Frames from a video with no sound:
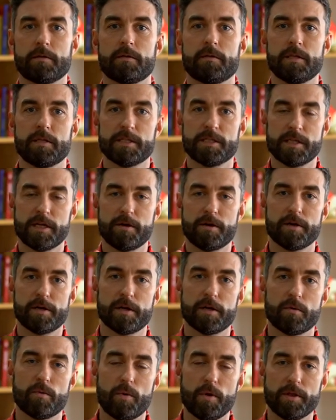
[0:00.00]
this
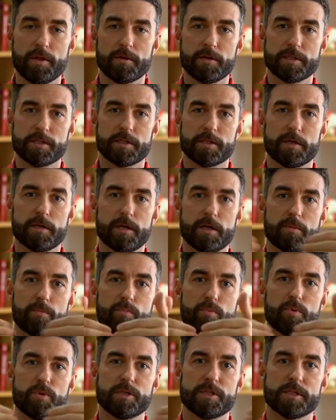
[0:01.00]
area, whether it's a
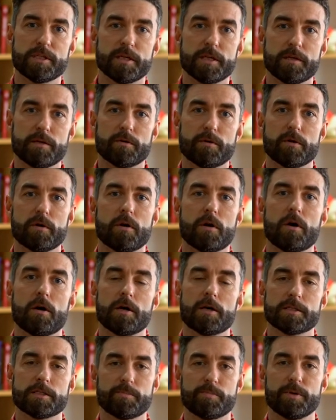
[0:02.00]
prison or a
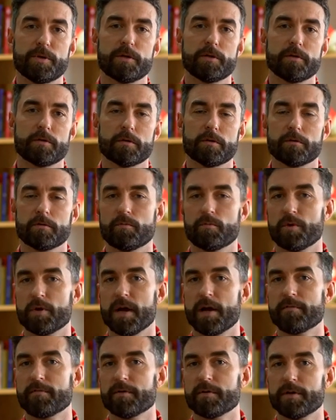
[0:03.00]
hospital or
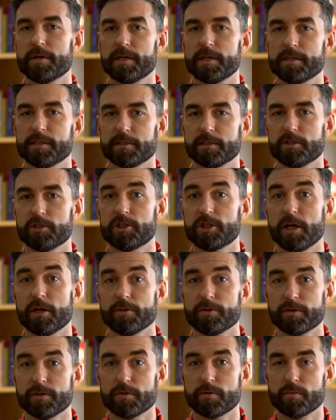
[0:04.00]
whatever it is, a
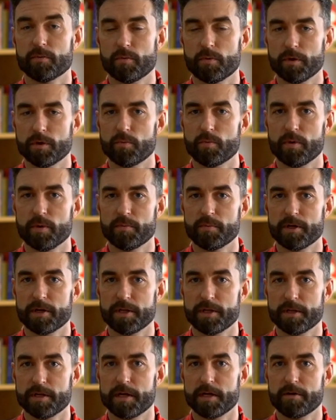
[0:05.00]
shelter where the women
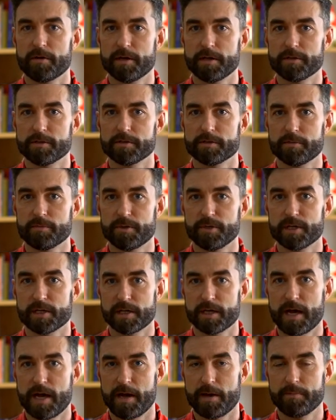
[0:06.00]
and the narrators are being
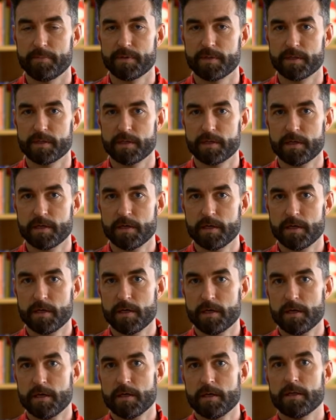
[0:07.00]
kept.
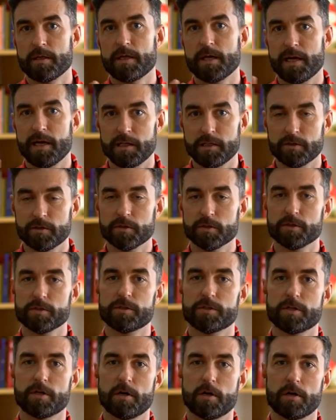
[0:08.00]
The
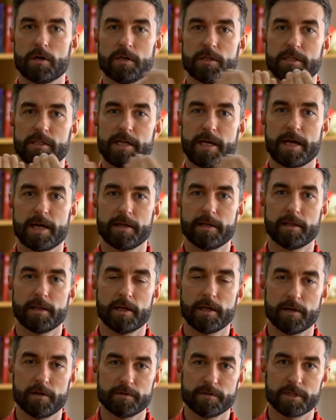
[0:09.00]
angels are a second
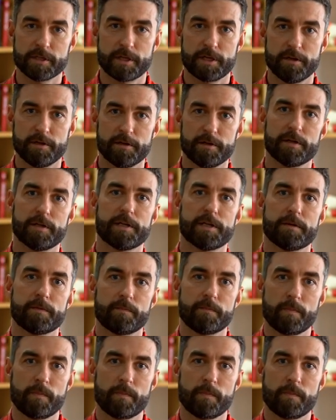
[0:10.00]
layer of security.